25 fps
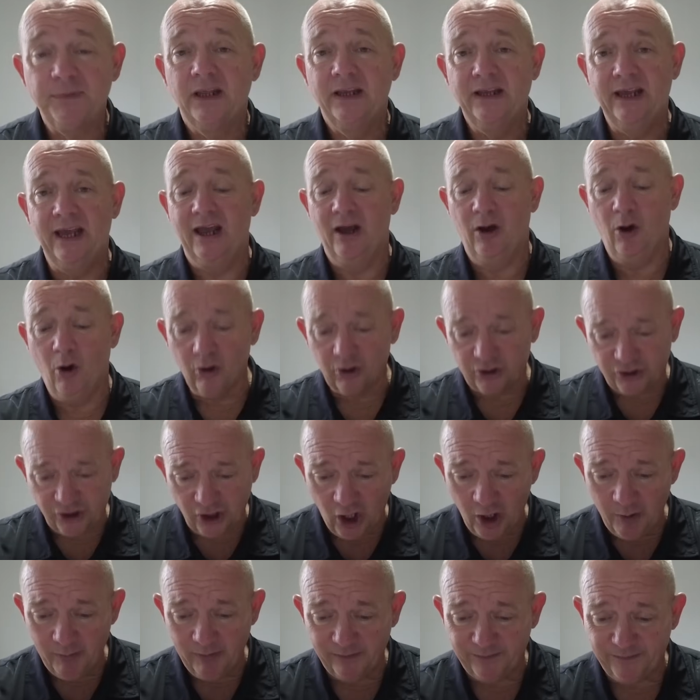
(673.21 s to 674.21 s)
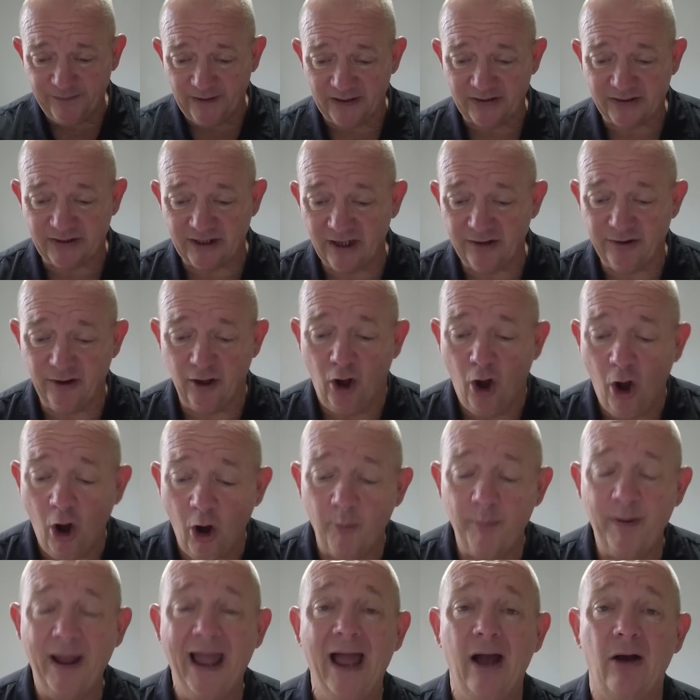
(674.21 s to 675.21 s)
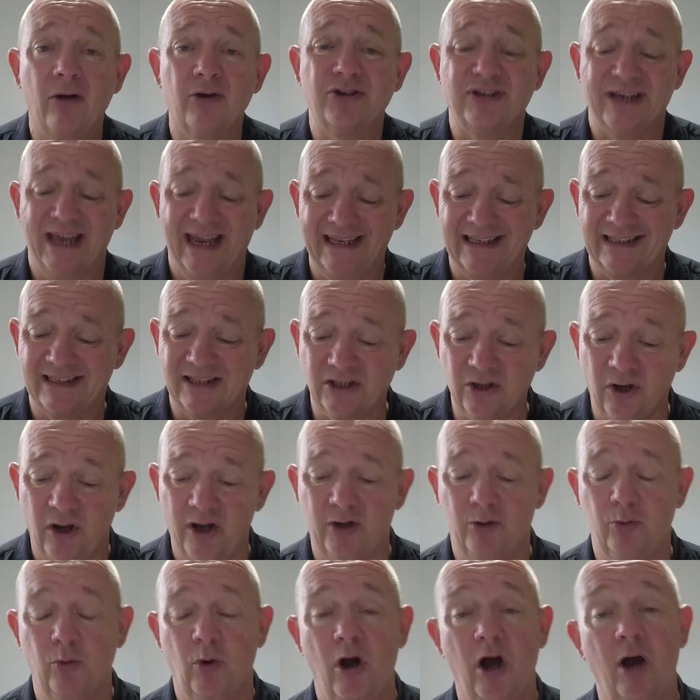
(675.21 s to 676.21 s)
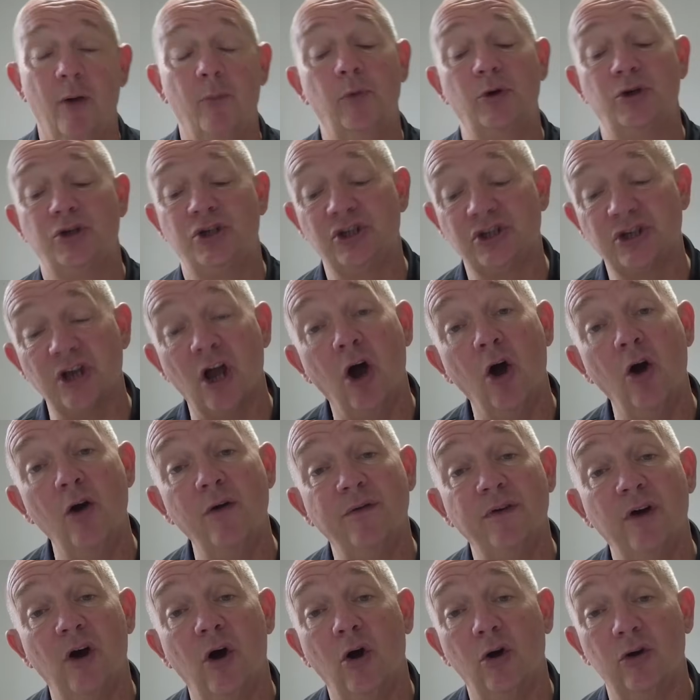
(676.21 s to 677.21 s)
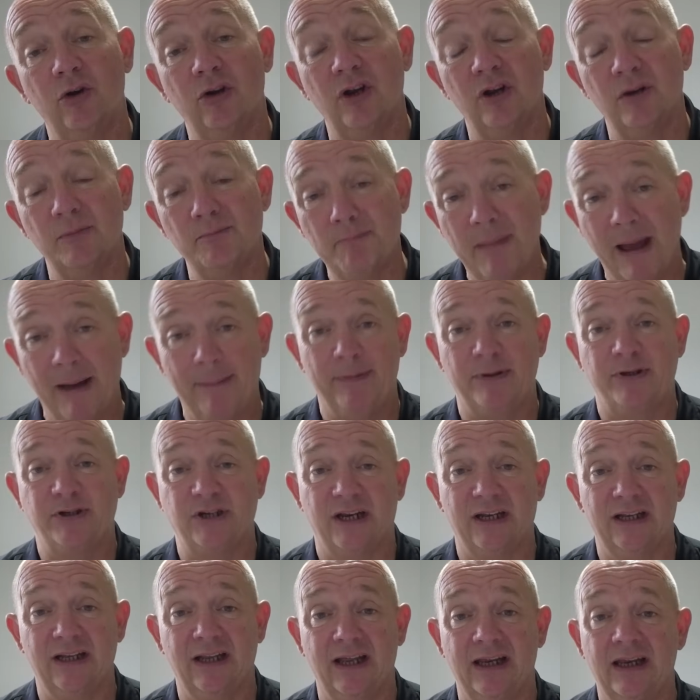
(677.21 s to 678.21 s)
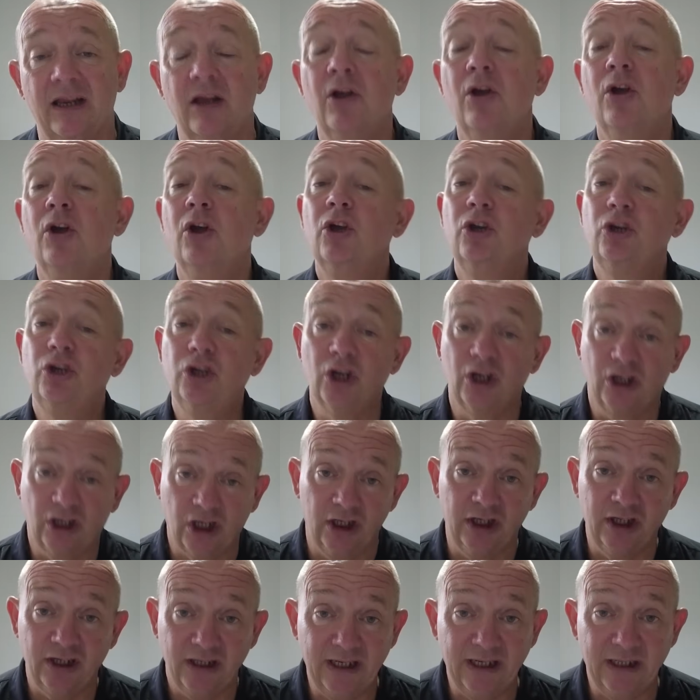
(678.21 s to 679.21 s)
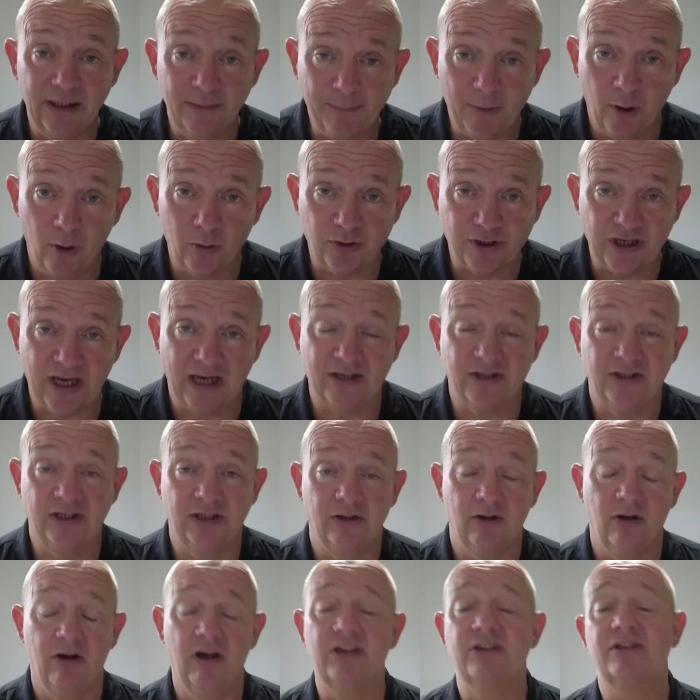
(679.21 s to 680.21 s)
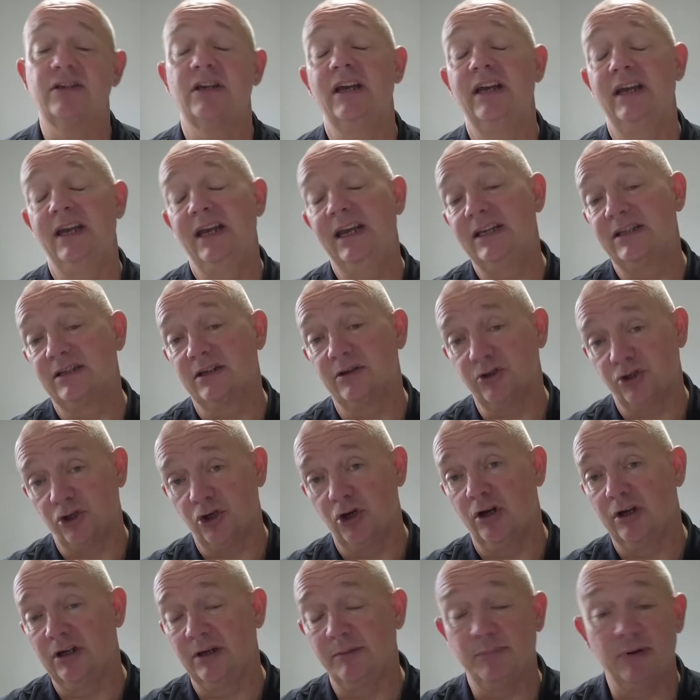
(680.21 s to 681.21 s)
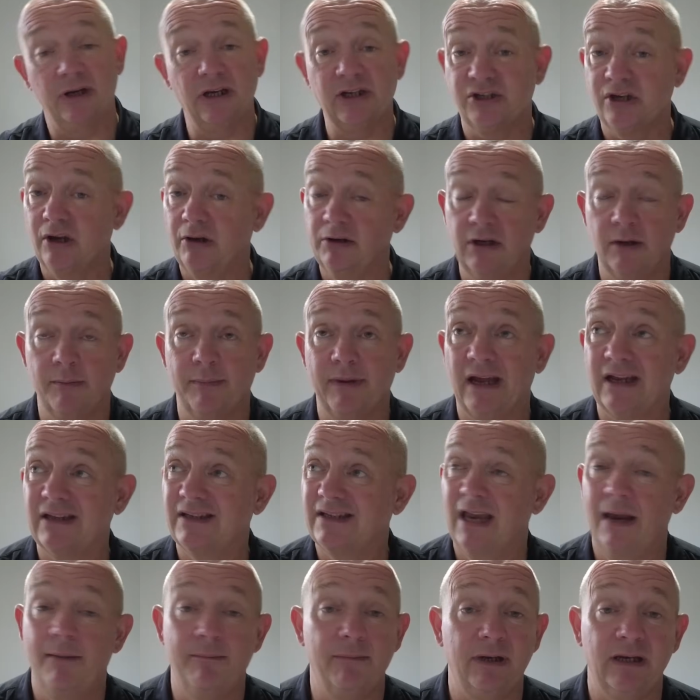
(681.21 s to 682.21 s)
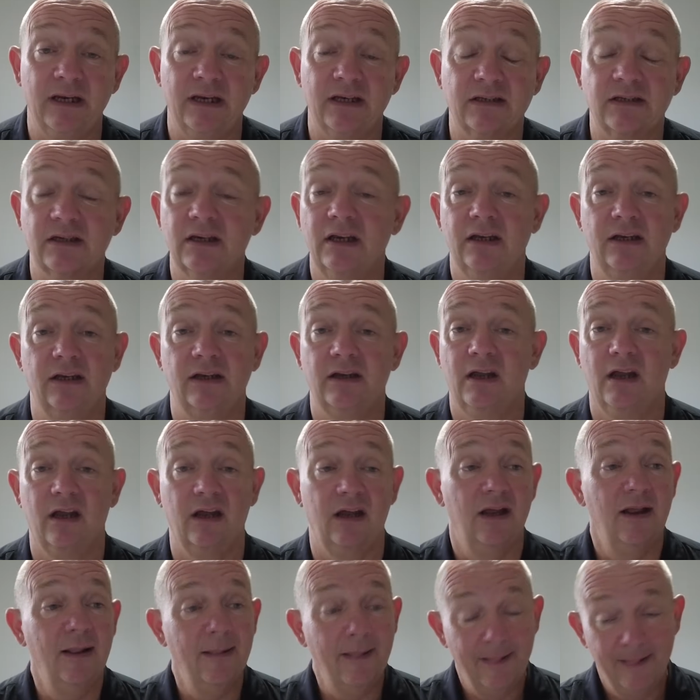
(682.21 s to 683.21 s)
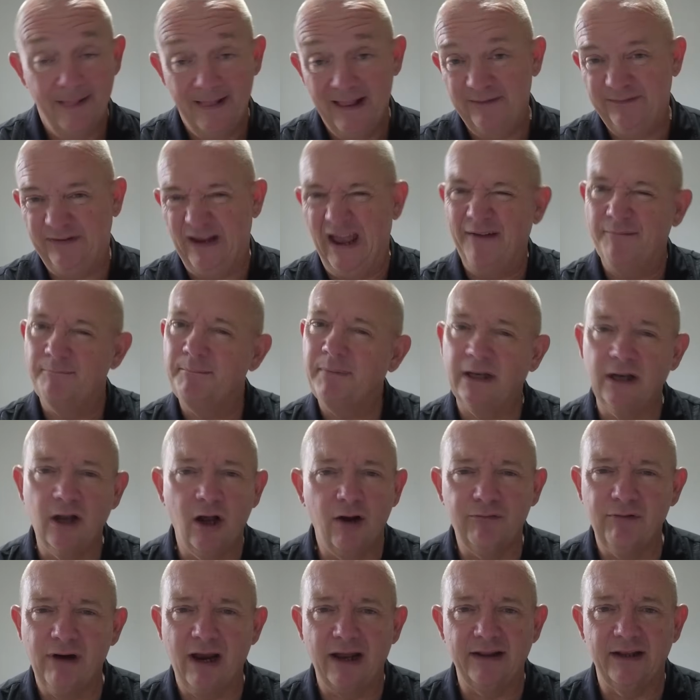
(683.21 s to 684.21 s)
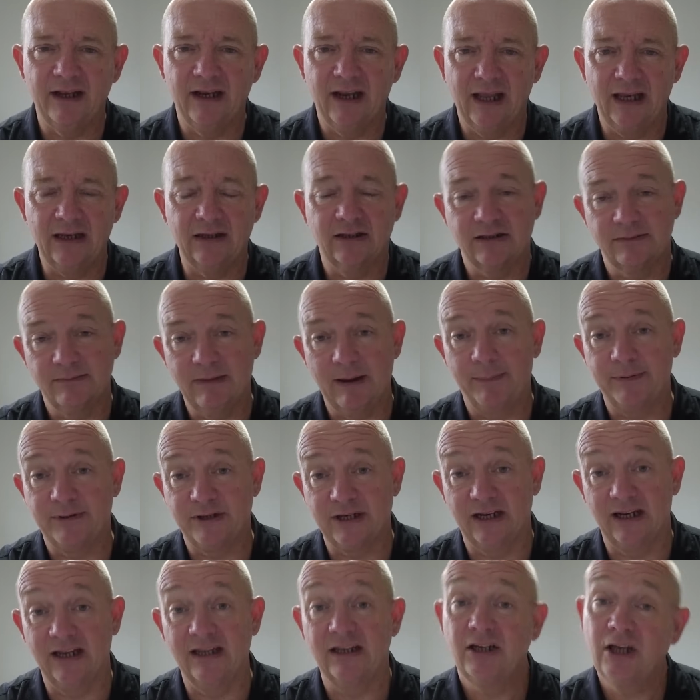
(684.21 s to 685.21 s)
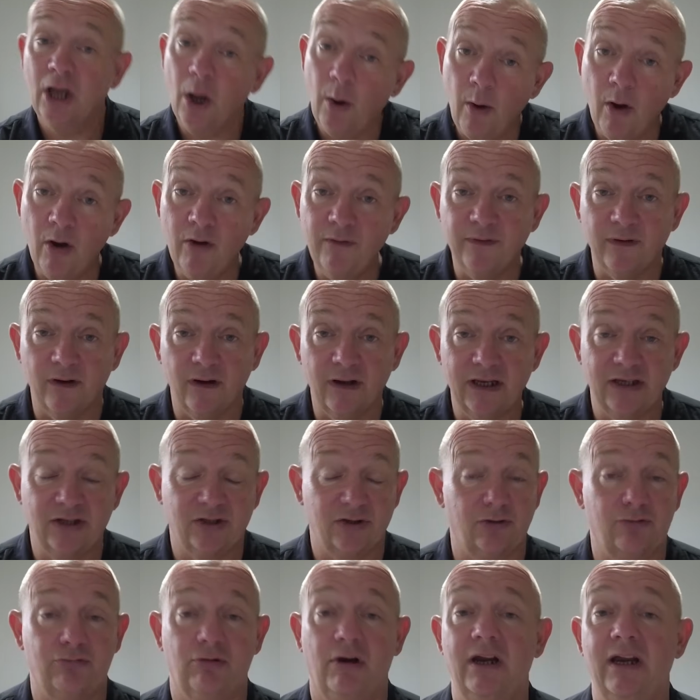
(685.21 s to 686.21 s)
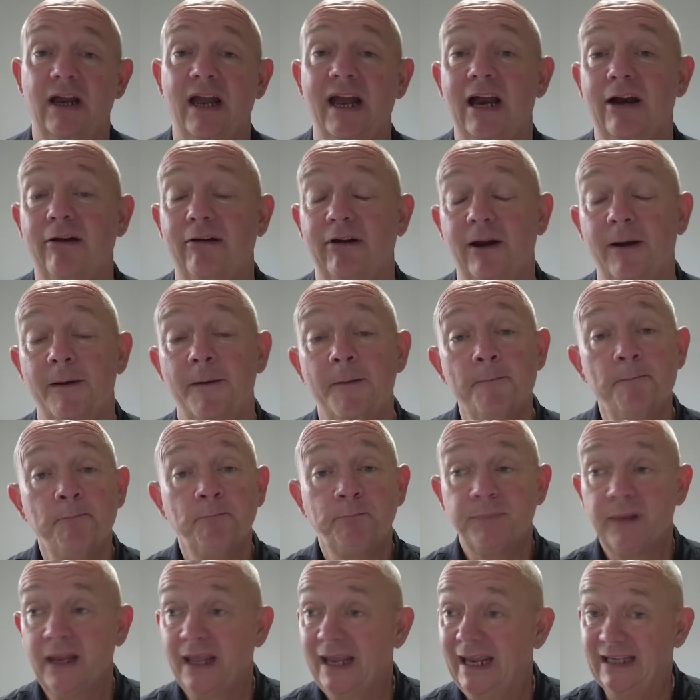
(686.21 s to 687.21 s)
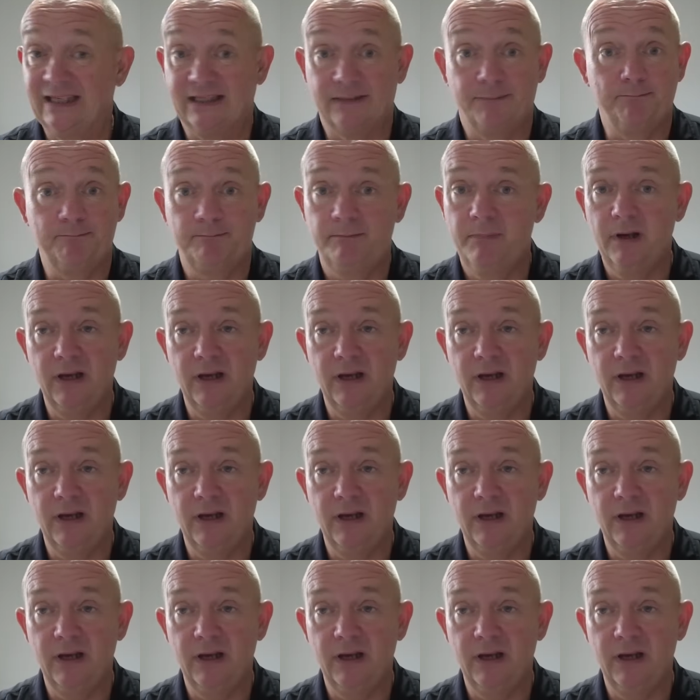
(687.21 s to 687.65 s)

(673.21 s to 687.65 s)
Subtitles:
yeah, Oktoberfest at the Hop House and Cycle Hub, which is over on Mapachan Lake. You're going to need a bolt taxi, guys. It is a journey, but it's only about 10 minutes. And if you haven't been around the lake to Mapachan Lake, go over. It's a great area. It's